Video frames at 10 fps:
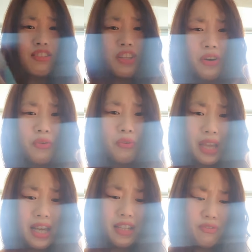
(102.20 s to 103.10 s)
So
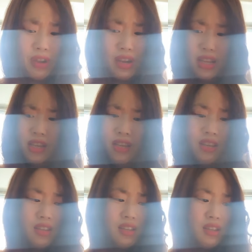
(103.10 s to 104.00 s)
yes, very
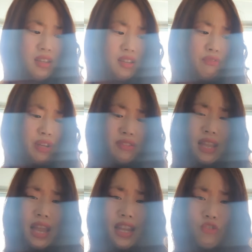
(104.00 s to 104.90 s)

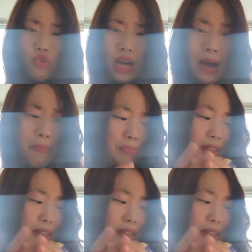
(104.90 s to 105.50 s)
fascinating job.